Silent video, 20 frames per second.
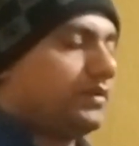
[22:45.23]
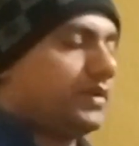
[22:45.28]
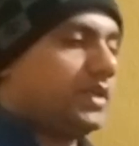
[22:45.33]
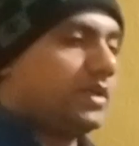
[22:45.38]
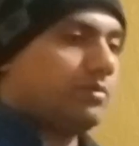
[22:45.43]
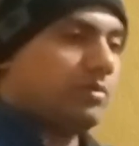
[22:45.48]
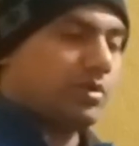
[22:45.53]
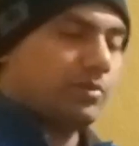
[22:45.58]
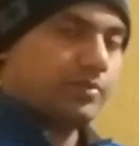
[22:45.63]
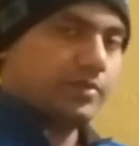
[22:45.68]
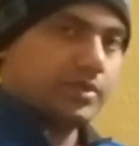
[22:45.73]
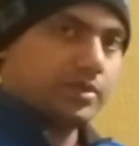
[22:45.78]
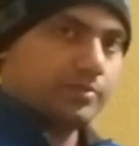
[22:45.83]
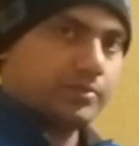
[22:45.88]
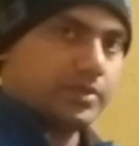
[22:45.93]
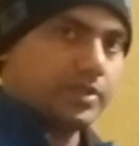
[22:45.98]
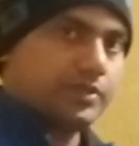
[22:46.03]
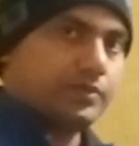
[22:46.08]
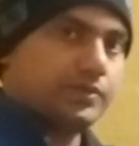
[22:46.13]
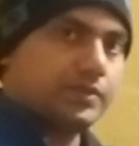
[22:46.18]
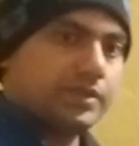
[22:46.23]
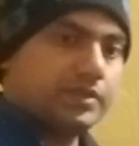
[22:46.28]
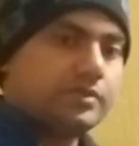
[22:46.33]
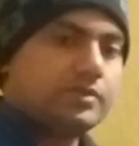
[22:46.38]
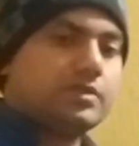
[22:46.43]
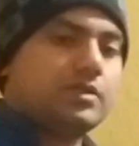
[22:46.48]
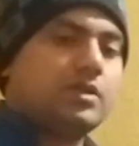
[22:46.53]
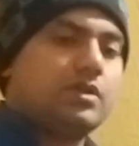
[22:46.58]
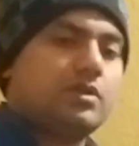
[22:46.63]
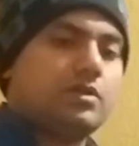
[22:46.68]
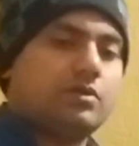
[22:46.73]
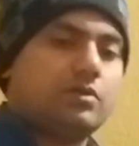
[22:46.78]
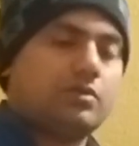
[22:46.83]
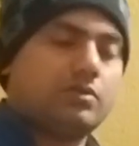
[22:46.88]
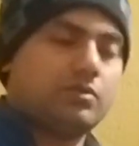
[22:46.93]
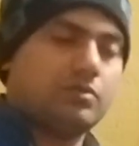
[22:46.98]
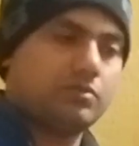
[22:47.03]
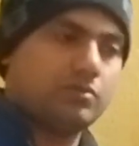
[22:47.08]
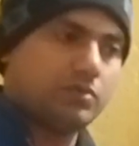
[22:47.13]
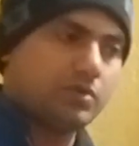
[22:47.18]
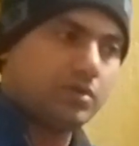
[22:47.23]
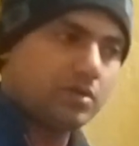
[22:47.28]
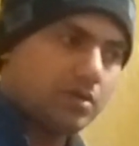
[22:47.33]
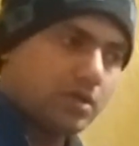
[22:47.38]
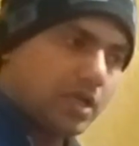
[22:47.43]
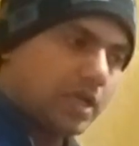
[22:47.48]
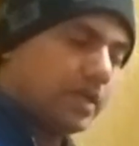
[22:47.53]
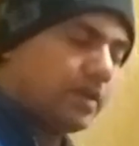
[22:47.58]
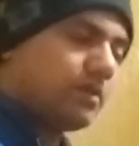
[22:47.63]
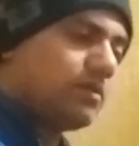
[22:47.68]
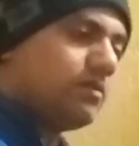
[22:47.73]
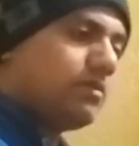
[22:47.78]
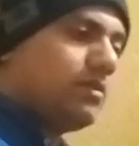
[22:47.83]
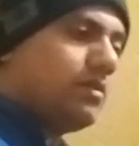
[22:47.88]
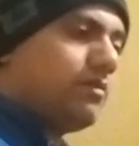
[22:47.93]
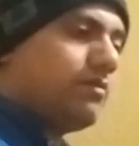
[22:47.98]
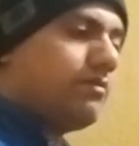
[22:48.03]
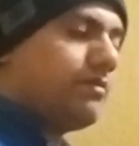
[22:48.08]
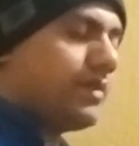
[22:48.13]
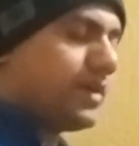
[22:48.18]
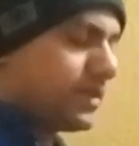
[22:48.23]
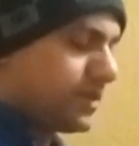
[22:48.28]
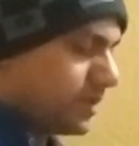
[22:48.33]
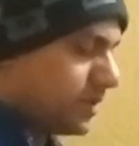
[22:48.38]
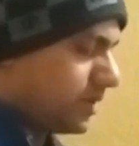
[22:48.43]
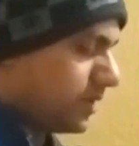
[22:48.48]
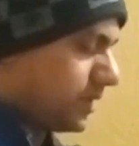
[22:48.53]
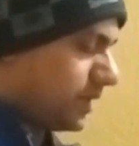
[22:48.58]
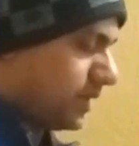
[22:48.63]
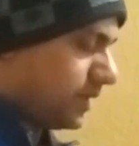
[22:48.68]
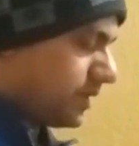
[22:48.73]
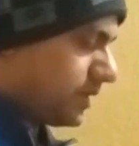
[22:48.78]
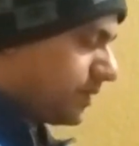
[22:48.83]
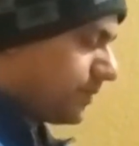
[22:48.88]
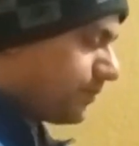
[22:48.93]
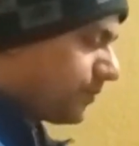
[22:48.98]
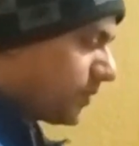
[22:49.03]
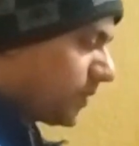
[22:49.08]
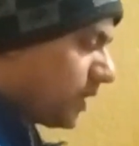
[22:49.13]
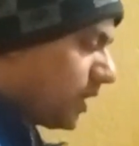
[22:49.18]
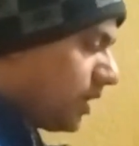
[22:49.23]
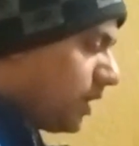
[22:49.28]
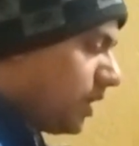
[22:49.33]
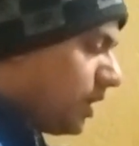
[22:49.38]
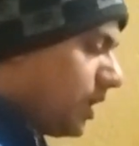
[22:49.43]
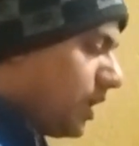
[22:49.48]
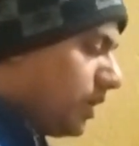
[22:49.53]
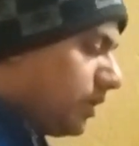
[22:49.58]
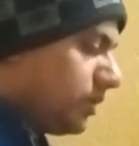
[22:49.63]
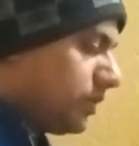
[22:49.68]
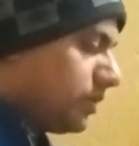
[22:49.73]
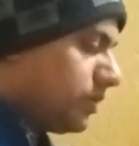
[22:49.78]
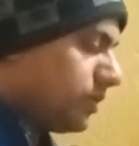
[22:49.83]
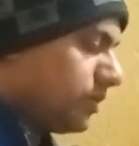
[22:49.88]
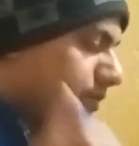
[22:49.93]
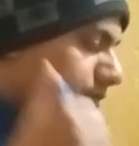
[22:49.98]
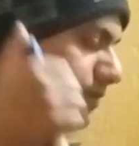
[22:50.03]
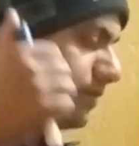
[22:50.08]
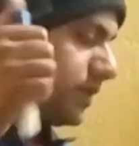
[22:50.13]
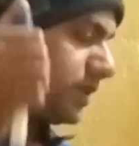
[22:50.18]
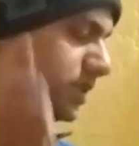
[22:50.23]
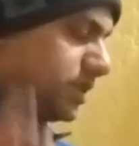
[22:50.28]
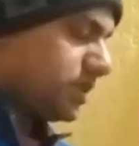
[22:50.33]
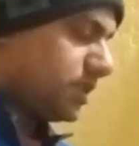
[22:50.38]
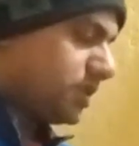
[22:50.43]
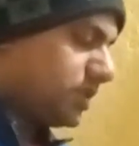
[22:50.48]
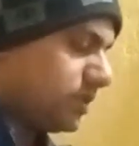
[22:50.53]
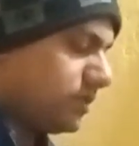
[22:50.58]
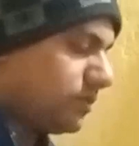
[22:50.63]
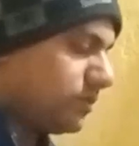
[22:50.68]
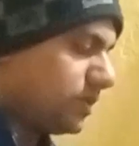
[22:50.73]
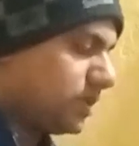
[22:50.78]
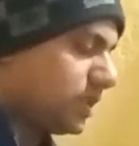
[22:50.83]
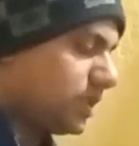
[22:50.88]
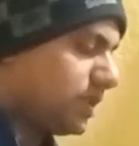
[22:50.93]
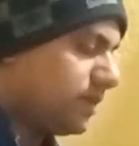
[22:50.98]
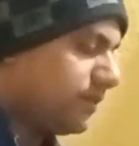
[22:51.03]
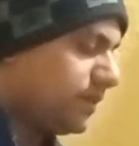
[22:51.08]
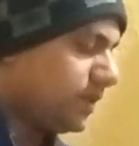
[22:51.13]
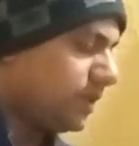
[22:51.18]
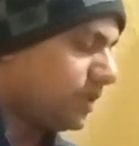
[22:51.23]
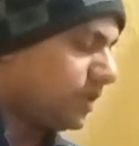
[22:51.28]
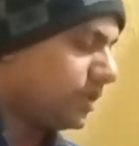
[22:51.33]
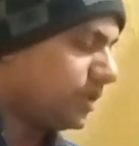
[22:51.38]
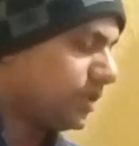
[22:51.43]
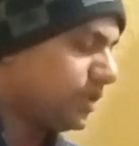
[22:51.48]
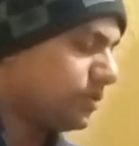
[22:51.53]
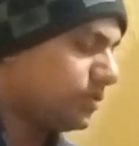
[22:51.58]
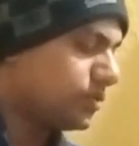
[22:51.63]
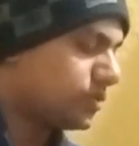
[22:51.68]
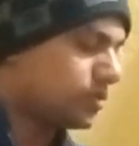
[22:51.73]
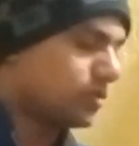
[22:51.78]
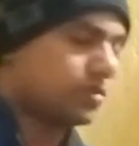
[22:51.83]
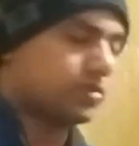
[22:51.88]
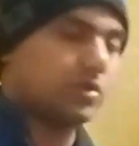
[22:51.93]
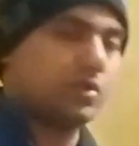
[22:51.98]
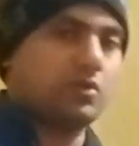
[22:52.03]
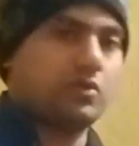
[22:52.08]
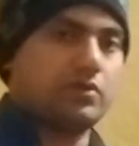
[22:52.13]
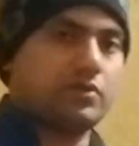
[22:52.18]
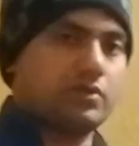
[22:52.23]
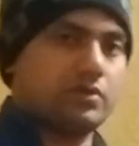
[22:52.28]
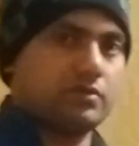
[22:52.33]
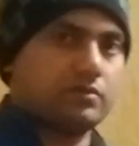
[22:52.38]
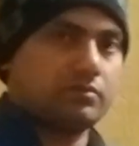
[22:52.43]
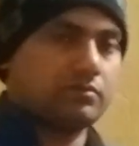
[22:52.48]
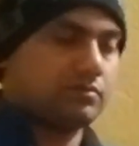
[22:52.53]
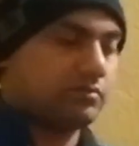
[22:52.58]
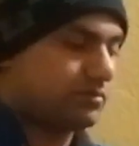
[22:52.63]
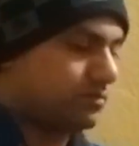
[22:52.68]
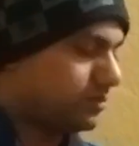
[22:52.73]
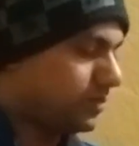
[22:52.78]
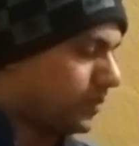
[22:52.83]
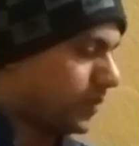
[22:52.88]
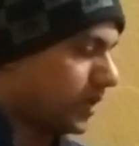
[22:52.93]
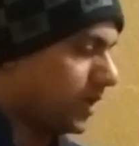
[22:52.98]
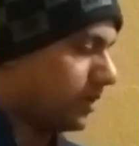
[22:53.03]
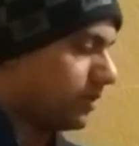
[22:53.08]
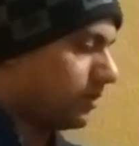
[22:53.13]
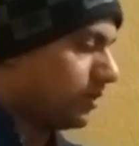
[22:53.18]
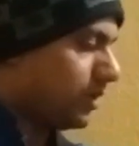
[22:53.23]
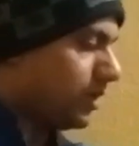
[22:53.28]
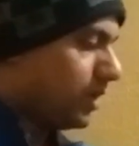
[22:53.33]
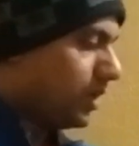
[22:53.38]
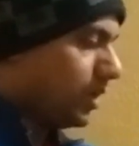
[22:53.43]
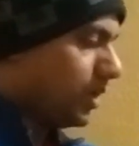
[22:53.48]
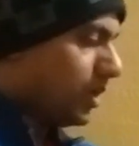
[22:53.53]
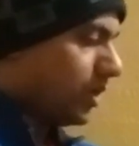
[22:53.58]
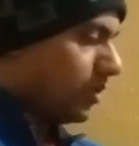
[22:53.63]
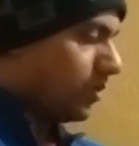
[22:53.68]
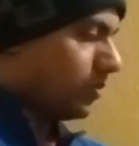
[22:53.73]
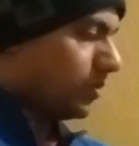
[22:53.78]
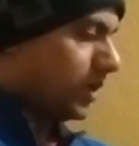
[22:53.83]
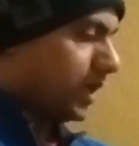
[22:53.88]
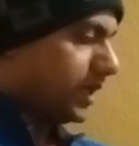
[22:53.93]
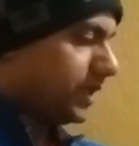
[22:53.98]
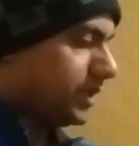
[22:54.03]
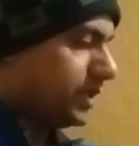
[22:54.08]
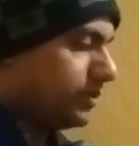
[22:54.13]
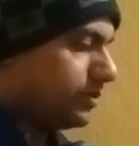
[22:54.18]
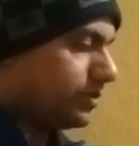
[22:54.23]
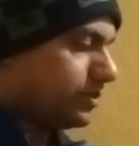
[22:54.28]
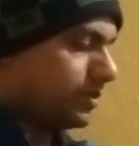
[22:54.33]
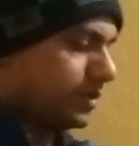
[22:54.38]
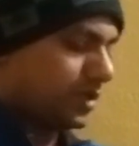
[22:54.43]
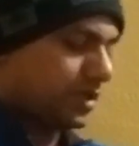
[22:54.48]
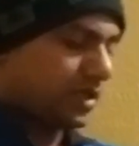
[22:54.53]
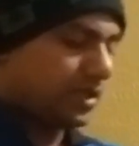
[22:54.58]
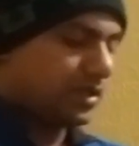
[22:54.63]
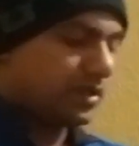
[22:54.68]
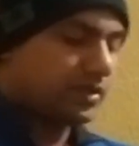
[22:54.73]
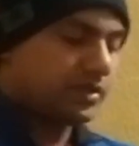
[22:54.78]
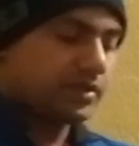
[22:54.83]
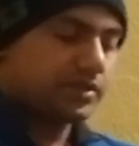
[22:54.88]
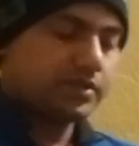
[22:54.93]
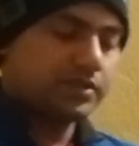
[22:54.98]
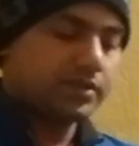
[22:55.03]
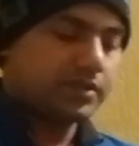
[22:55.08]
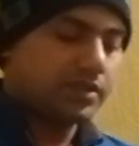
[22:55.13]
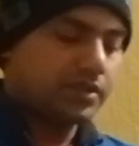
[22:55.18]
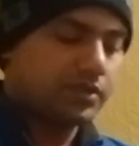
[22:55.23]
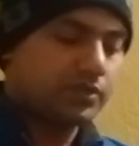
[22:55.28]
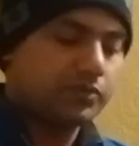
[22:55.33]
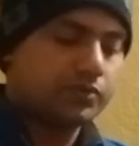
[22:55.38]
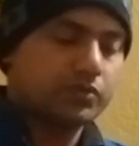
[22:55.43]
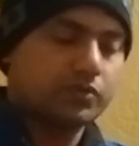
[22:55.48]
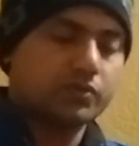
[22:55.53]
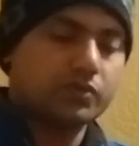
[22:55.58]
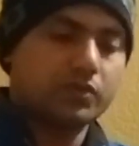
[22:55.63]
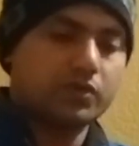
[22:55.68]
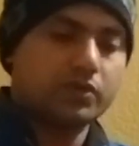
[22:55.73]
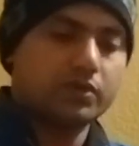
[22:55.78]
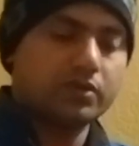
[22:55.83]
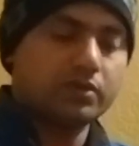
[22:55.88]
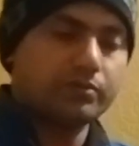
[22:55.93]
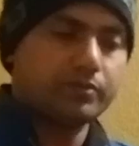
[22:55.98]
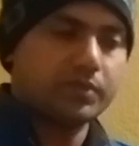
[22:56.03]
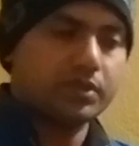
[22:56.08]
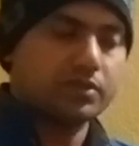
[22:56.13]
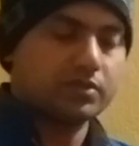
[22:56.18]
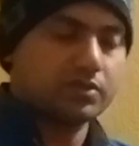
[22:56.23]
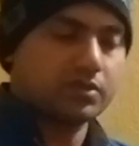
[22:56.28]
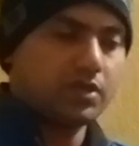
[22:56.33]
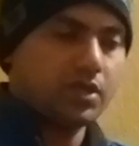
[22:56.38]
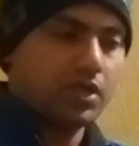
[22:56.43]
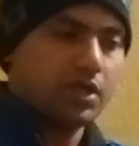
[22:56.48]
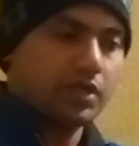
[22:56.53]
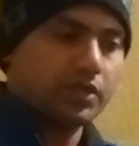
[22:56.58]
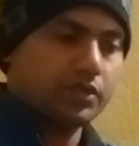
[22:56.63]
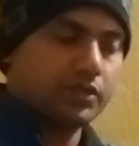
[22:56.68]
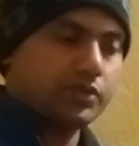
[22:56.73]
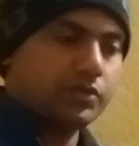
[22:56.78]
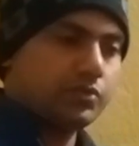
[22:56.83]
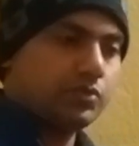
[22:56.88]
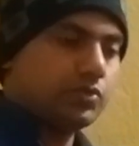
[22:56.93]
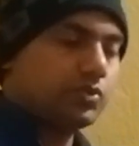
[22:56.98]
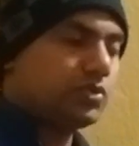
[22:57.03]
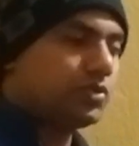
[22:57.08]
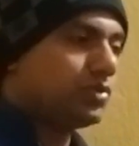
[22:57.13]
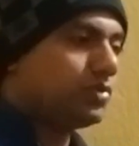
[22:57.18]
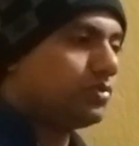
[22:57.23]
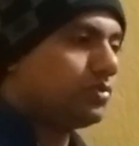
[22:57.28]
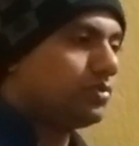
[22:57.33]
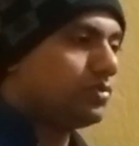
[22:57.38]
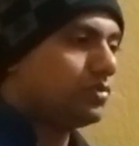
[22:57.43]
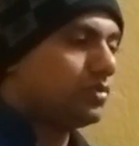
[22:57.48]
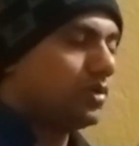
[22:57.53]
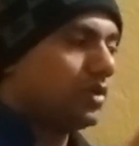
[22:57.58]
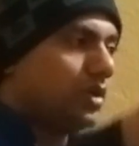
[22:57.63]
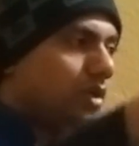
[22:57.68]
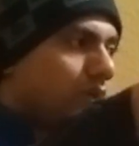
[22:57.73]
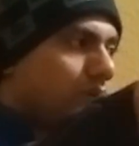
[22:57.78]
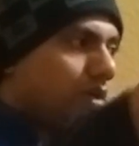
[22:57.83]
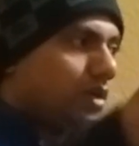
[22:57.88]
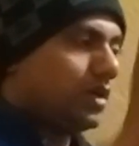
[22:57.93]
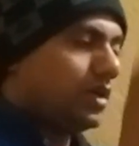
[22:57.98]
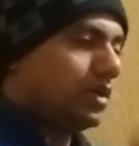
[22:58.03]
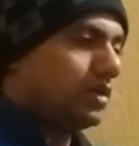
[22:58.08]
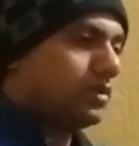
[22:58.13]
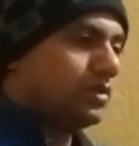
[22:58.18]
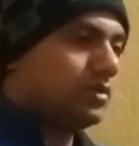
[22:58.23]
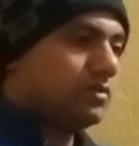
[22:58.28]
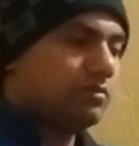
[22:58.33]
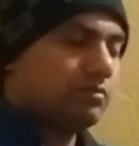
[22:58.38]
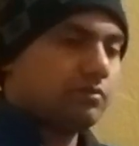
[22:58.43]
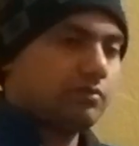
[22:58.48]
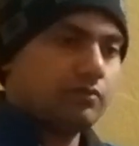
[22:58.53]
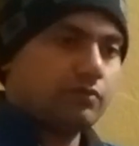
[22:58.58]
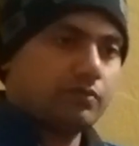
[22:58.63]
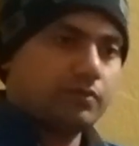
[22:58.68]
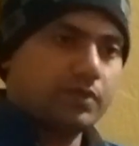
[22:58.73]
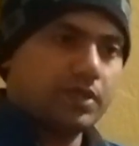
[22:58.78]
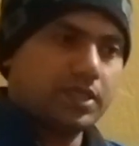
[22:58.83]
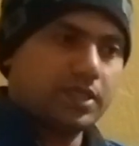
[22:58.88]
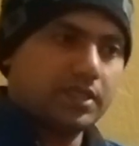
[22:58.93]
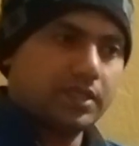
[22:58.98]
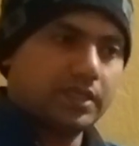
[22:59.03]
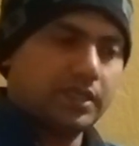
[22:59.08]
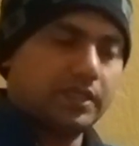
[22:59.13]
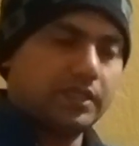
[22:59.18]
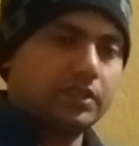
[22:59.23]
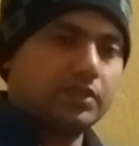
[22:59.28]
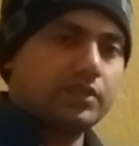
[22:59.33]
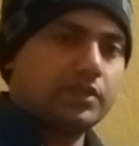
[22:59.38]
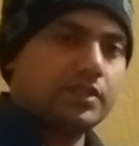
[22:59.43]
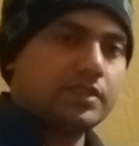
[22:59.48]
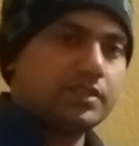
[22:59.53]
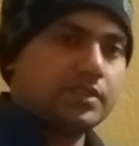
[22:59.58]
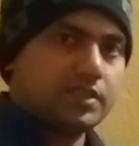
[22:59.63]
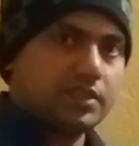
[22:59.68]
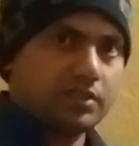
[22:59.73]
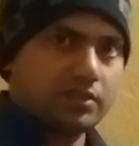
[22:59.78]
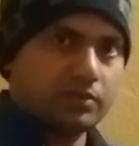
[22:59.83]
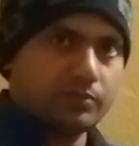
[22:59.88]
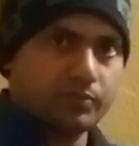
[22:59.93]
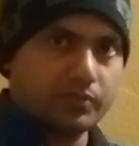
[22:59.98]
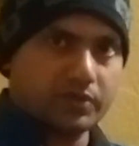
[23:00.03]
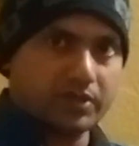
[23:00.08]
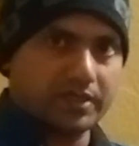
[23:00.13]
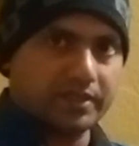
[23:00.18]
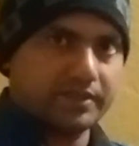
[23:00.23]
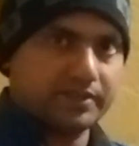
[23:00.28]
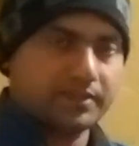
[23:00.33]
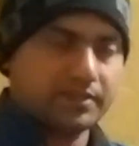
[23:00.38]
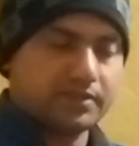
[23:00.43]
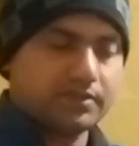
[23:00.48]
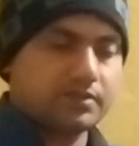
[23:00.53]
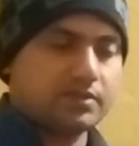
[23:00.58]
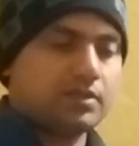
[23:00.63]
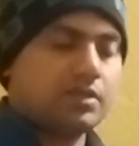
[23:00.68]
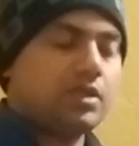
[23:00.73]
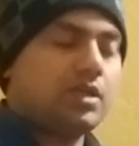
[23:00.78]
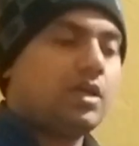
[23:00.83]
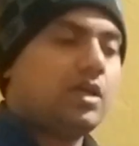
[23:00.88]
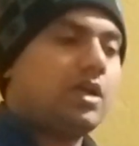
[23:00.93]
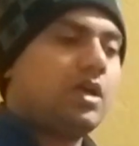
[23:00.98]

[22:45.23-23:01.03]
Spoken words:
the development of trade unions were at a faster rate. So the first one given, new social order. Okay, why here it is written new social order means due to the increase in the prices